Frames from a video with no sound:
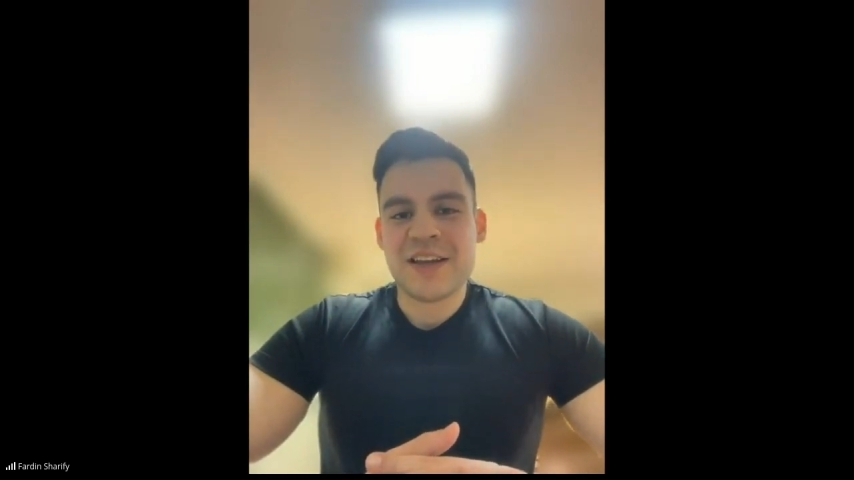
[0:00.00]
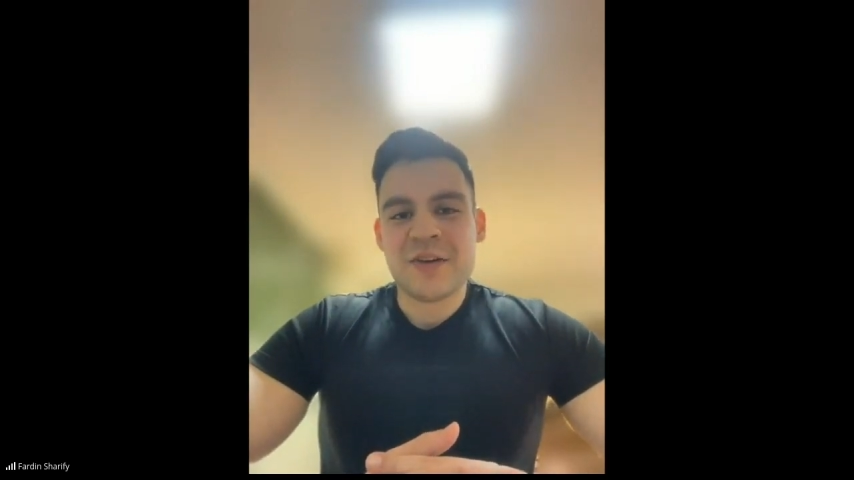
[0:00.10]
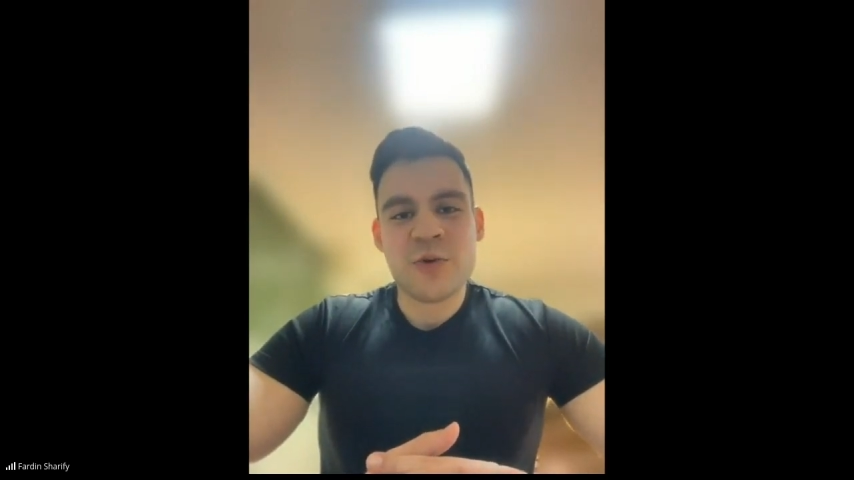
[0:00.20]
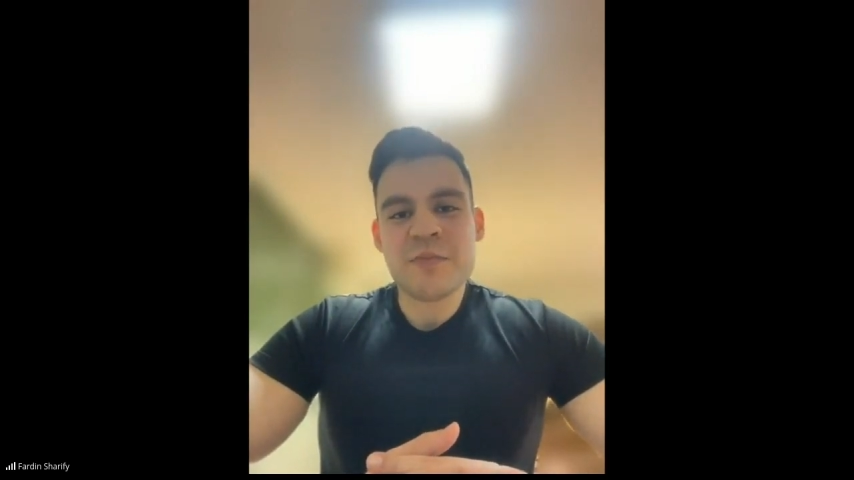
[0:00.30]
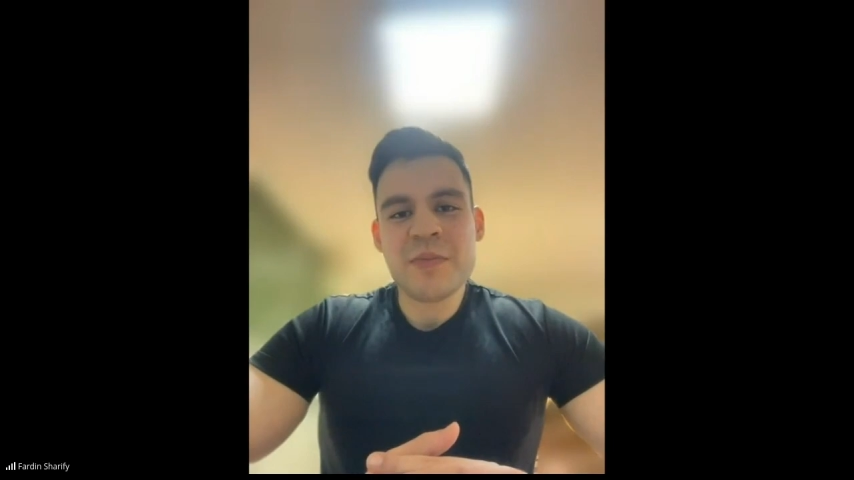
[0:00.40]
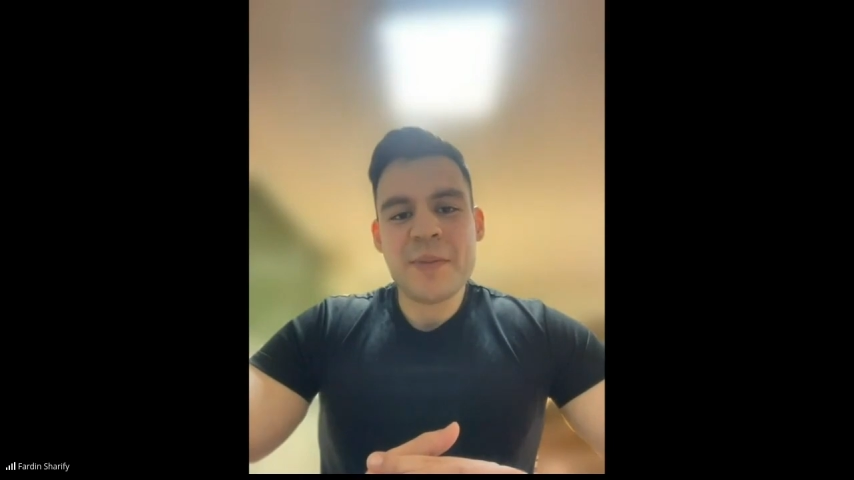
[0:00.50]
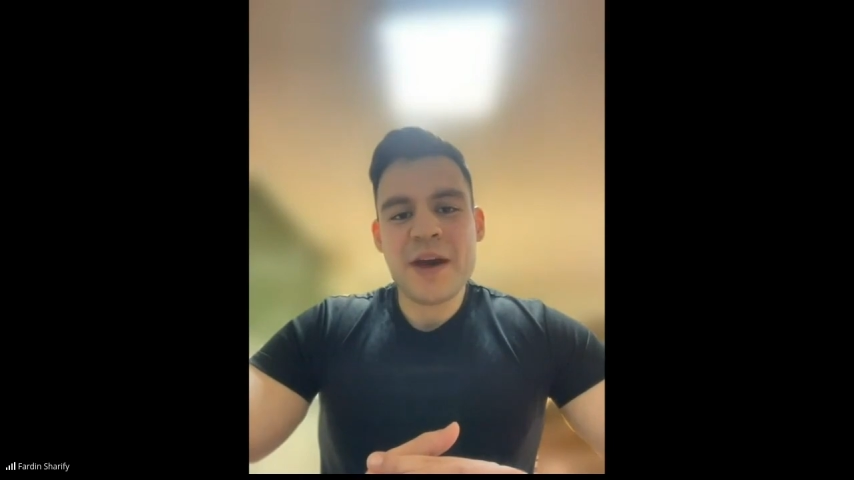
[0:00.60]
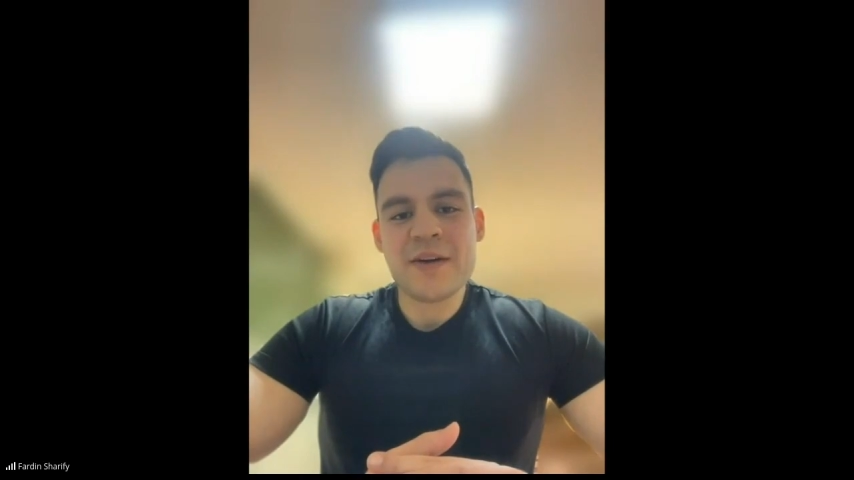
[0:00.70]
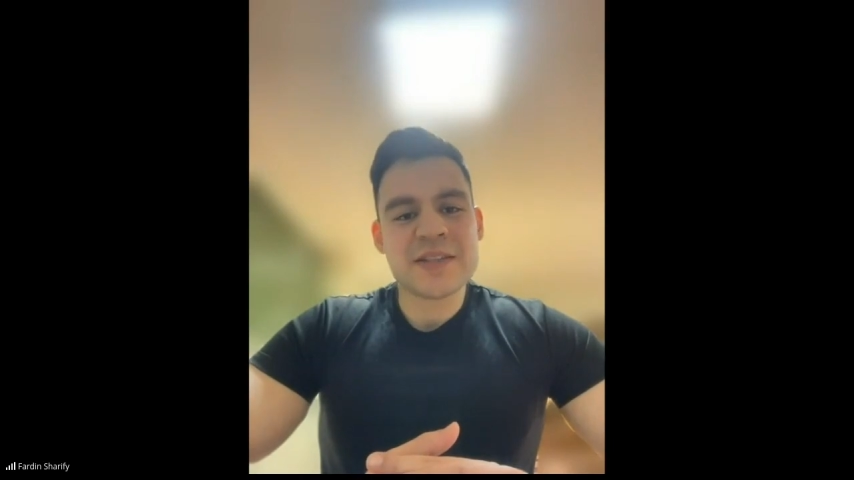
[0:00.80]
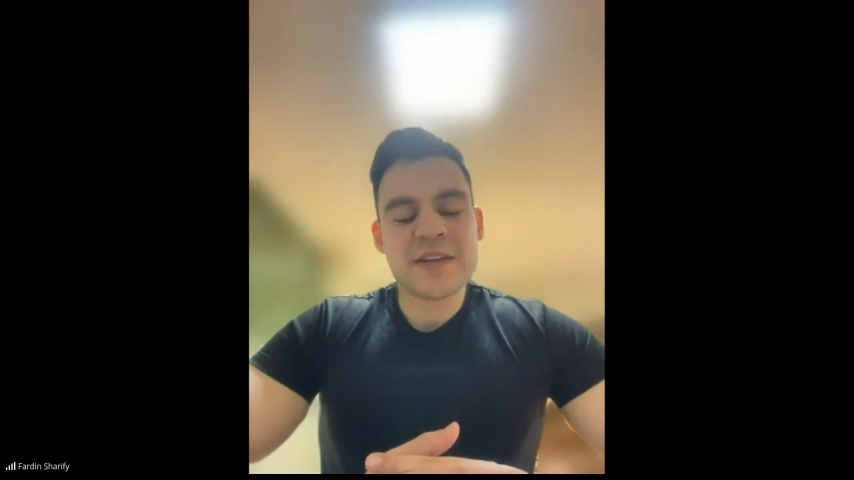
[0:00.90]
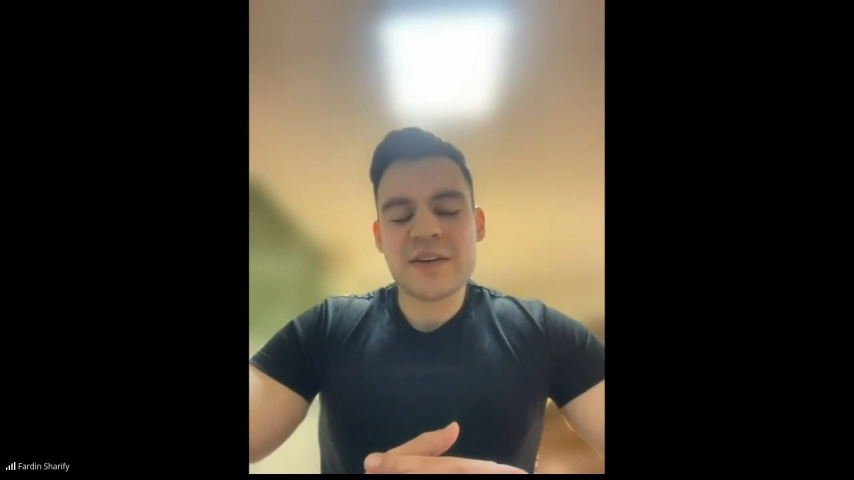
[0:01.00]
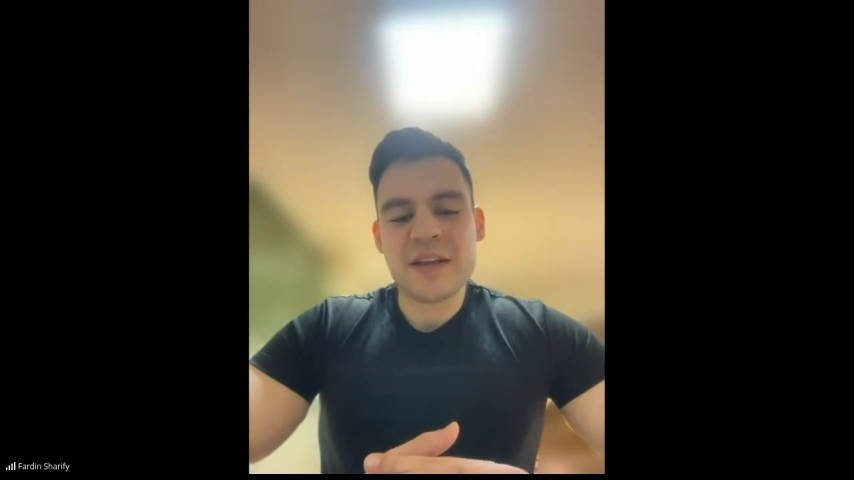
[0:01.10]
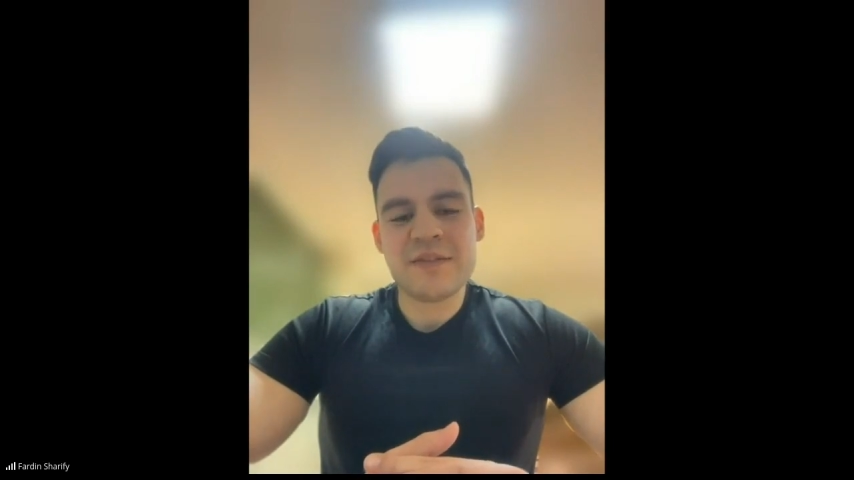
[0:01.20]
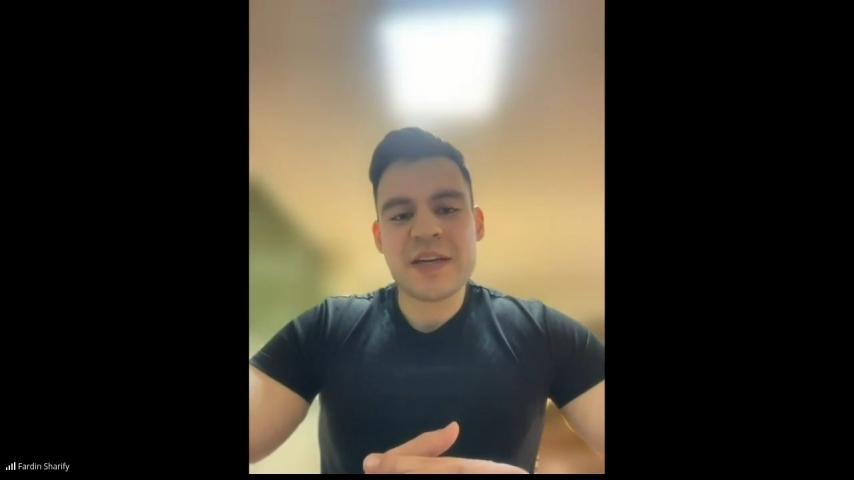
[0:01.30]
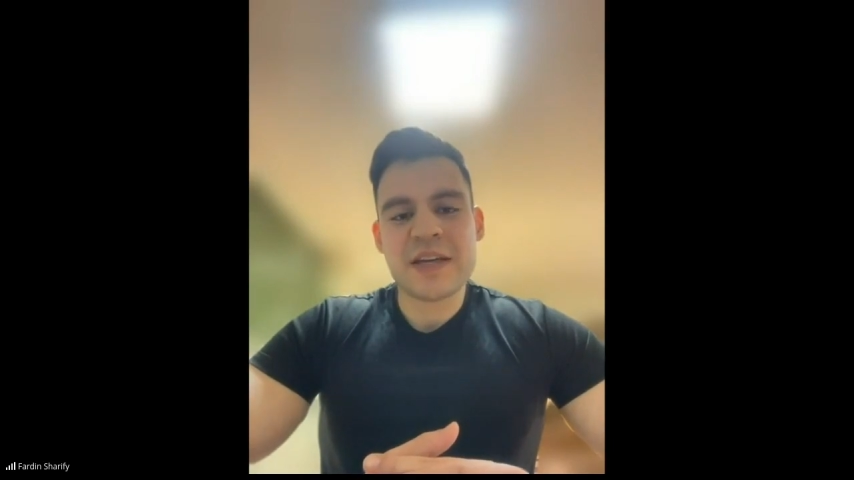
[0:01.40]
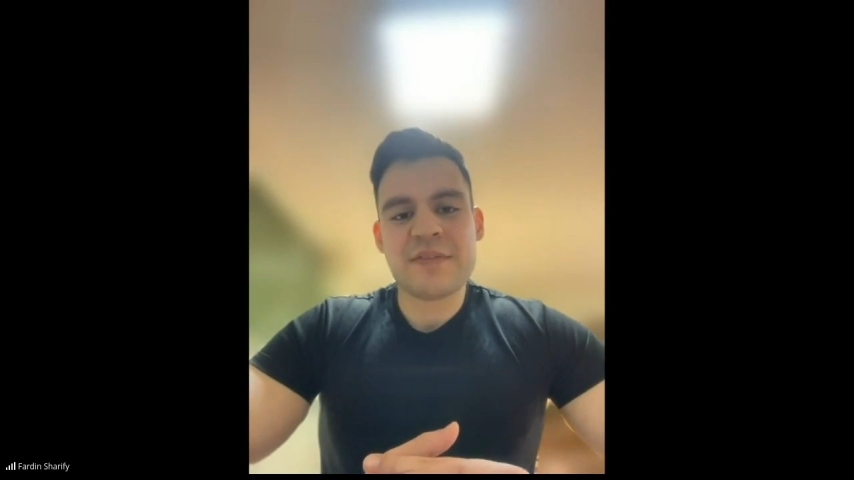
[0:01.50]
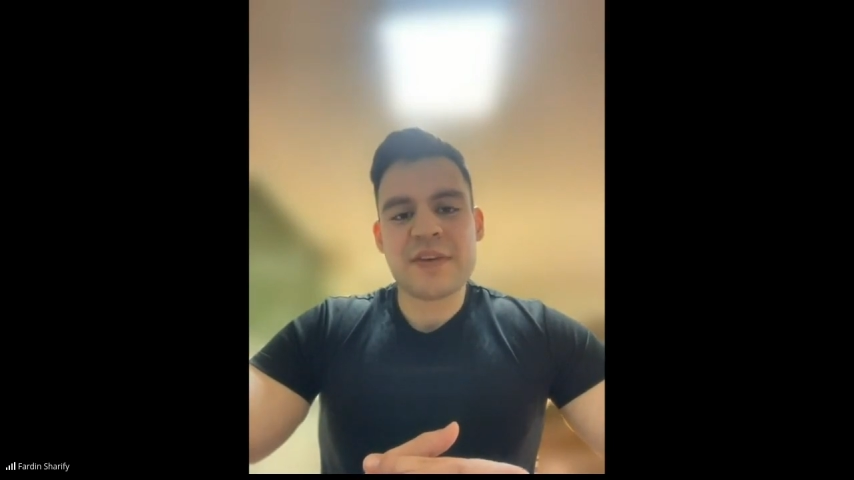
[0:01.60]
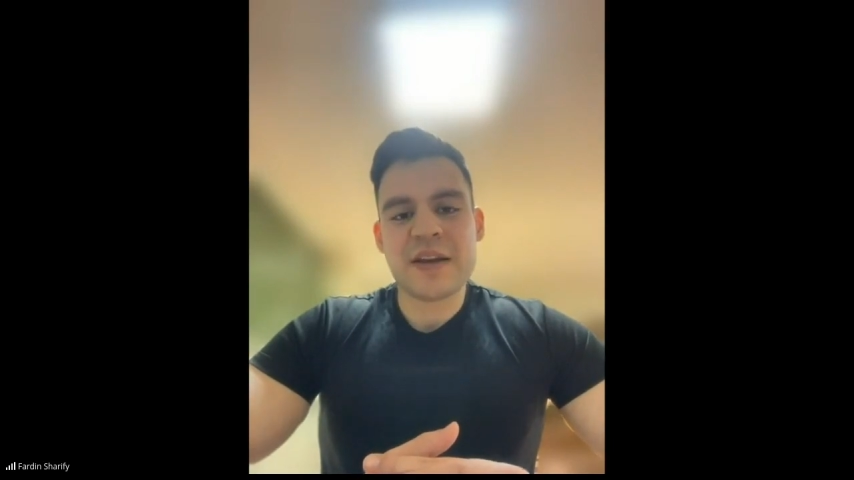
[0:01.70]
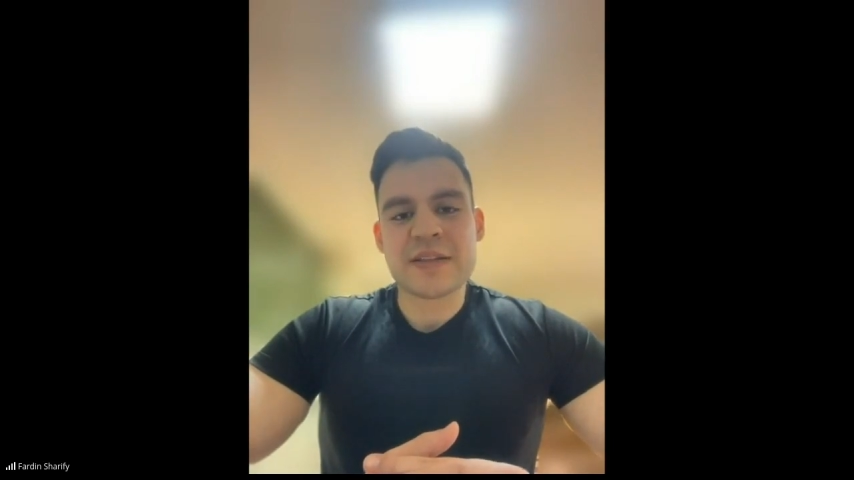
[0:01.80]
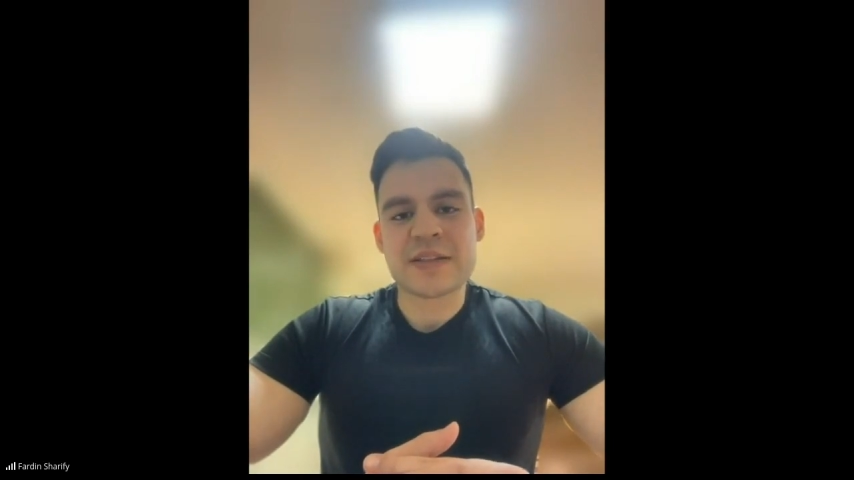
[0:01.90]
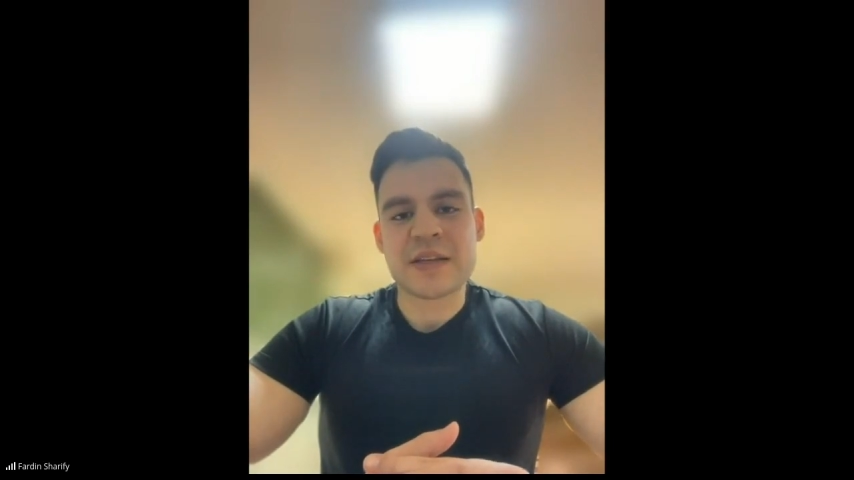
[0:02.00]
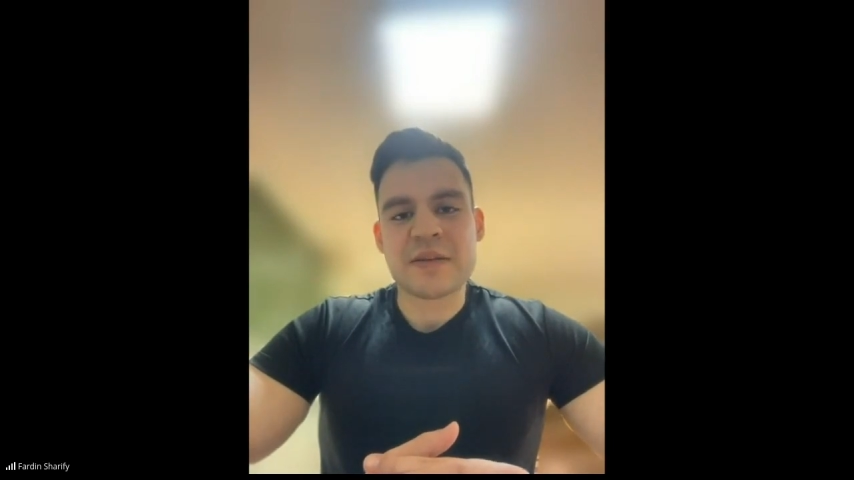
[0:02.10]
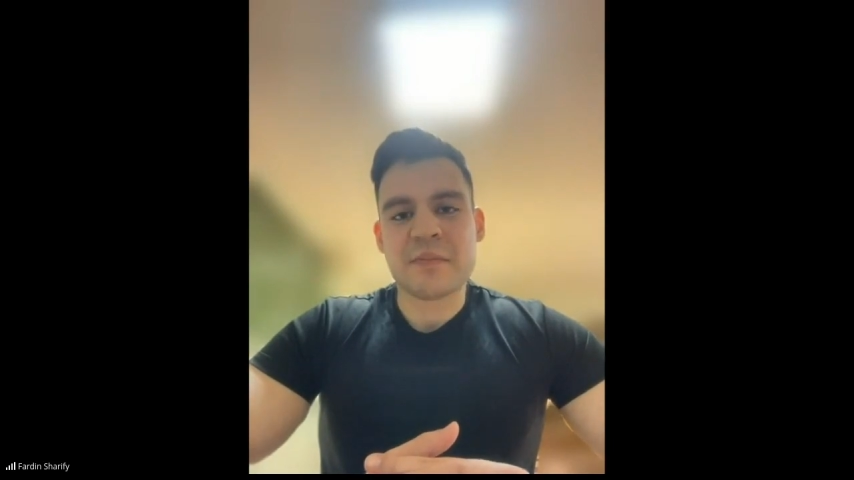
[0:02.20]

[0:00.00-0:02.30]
With my parents, they are living in Afghanistan,